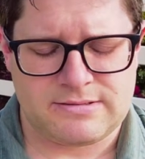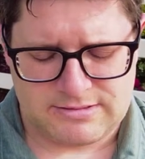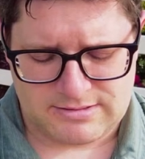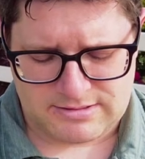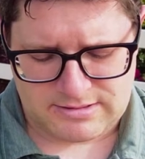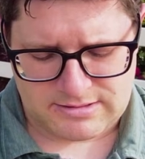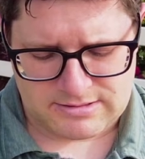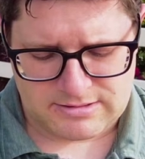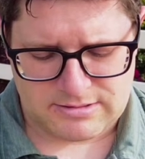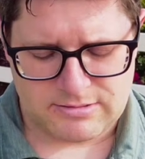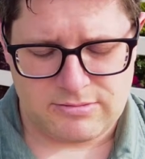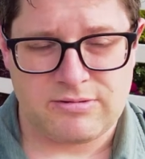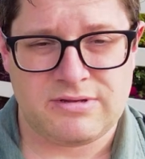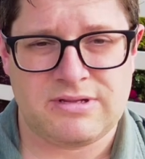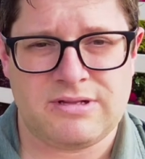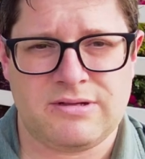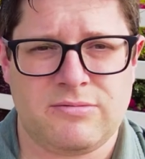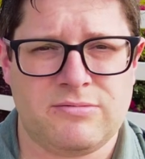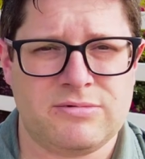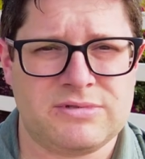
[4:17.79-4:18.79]
I don't
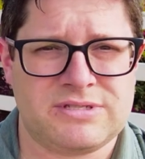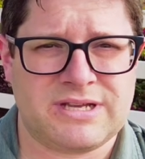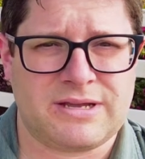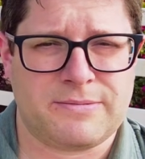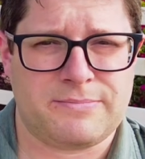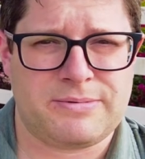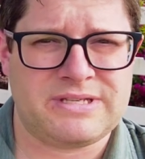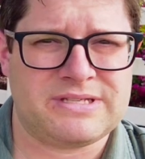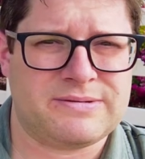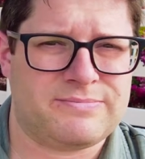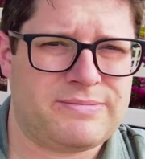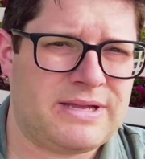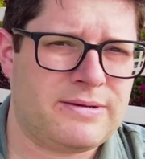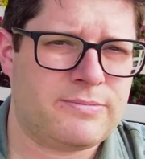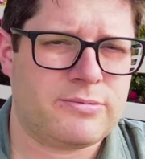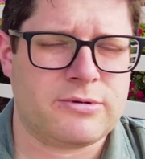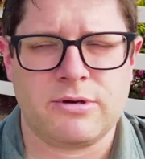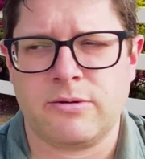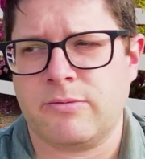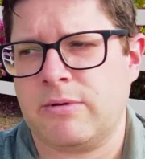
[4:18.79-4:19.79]
know, almost like a piece of
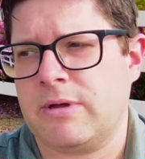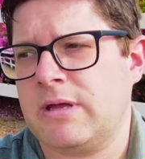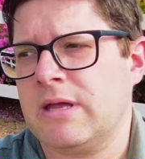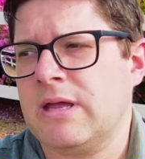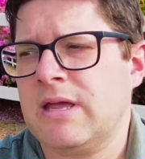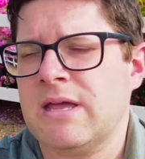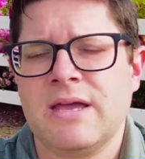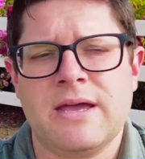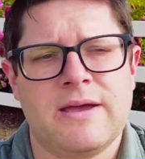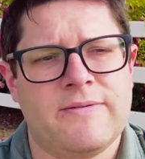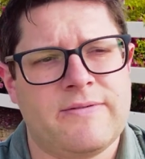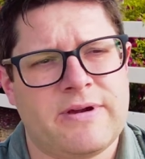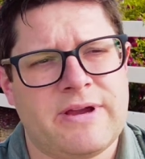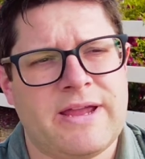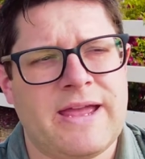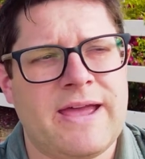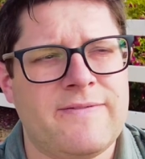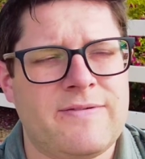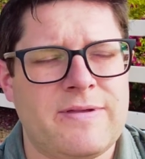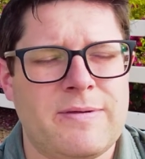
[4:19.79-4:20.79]
paper in a way, a very
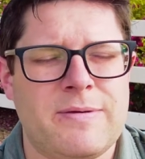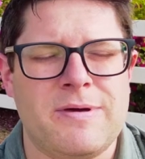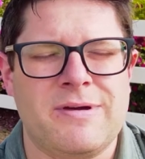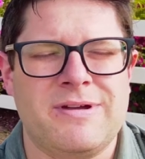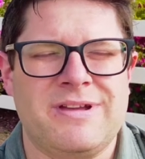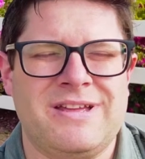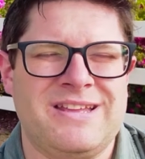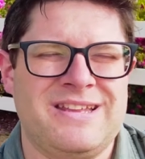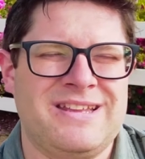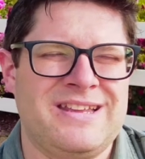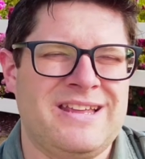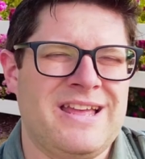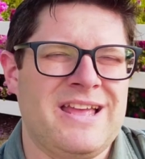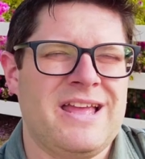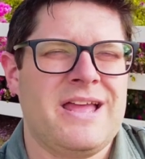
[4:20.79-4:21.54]
heavy one,